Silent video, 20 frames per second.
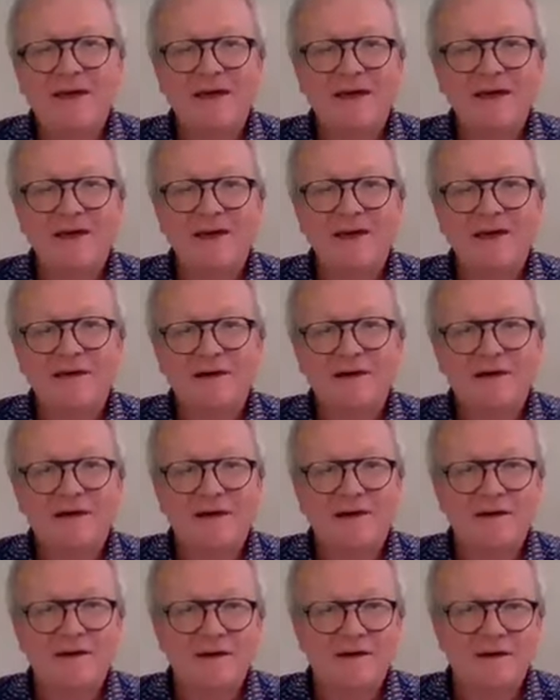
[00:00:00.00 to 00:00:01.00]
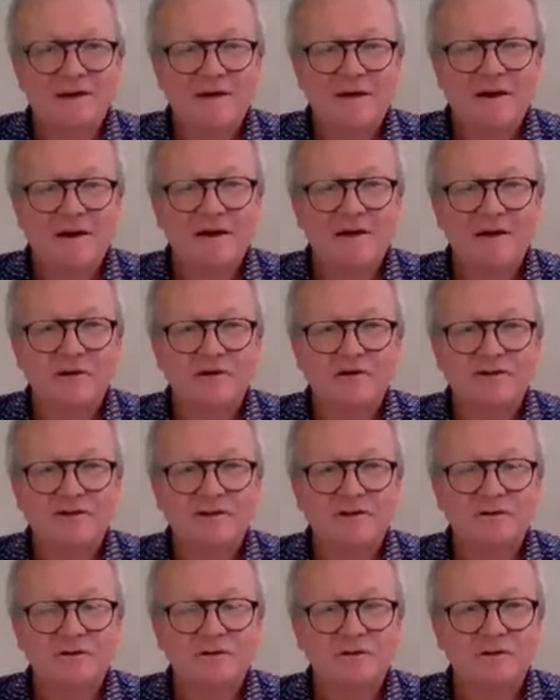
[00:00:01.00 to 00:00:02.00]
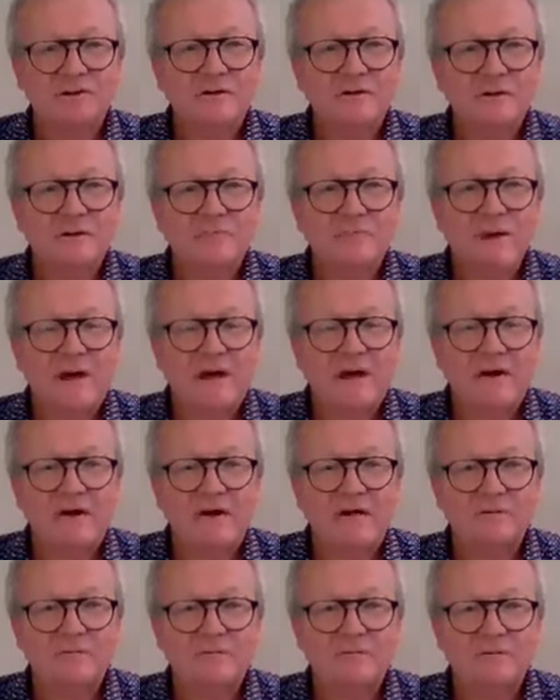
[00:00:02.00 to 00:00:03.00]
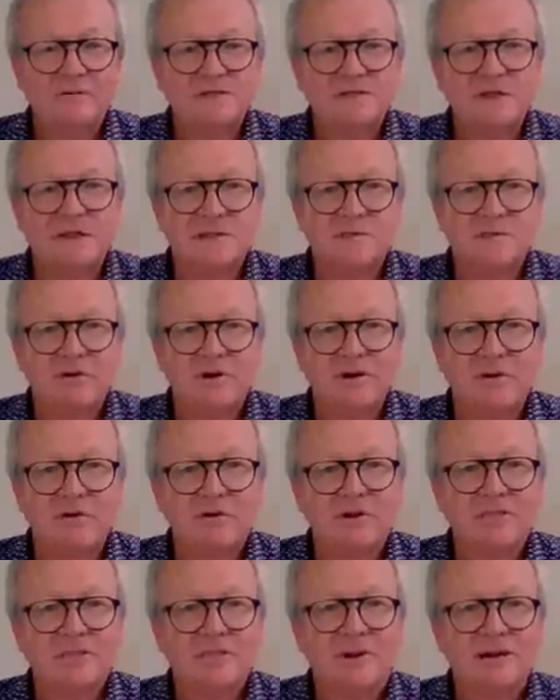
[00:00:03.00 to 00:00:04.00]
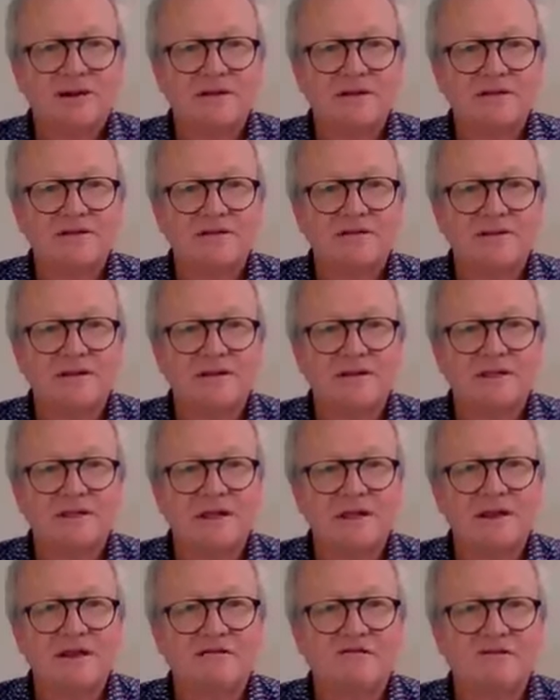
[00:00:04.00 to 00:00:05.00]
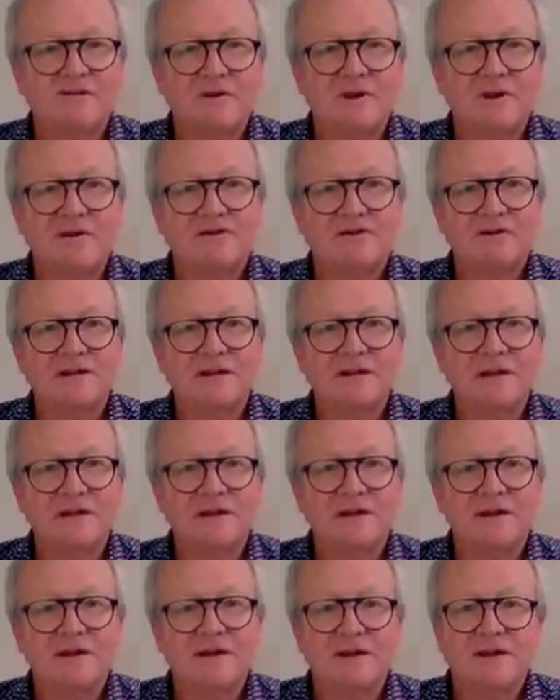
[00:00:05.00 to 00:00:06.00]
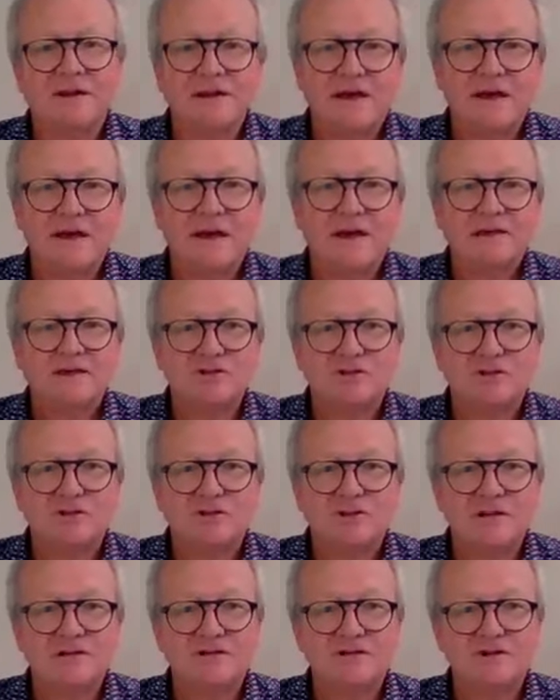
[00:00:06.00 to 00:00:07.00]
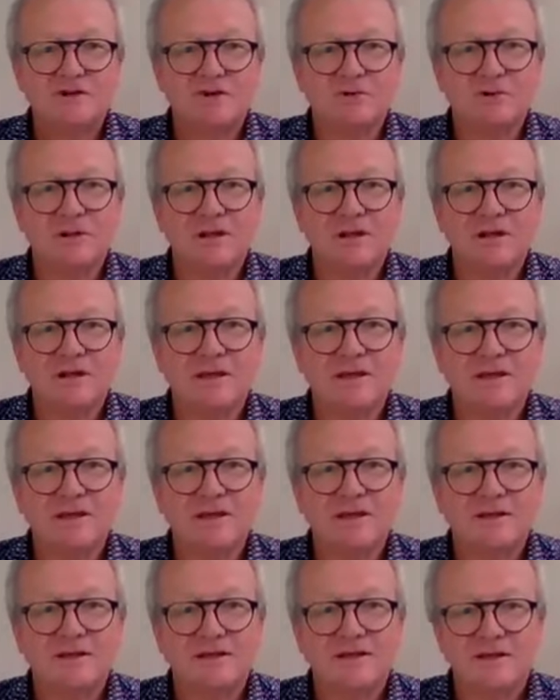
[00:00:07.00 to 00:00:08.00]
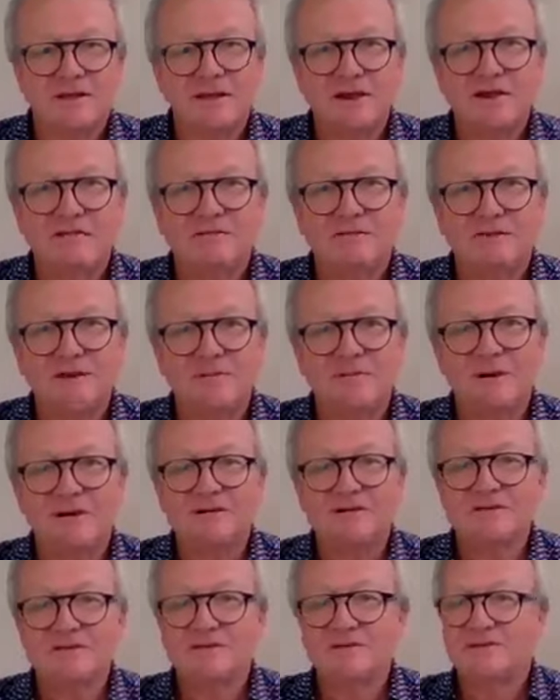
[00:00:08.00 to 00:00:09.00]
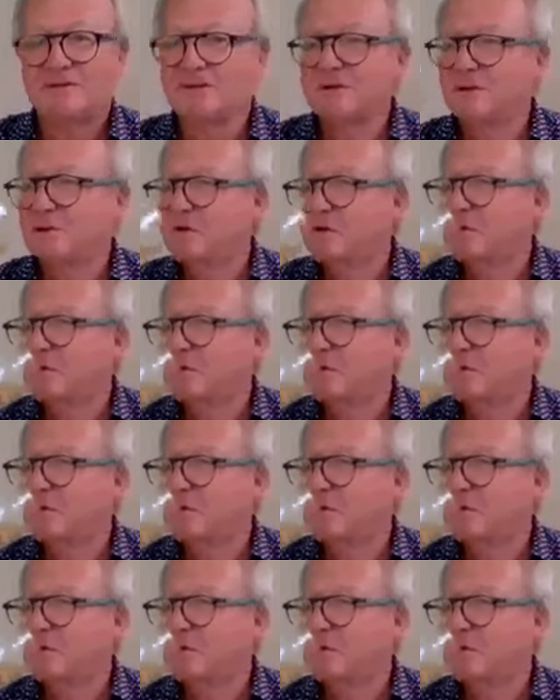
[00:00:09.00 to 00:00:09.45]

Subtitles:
and I urge you back home, celebrate what matters. Thank you for listening, and tune in shortly. Thank you very much.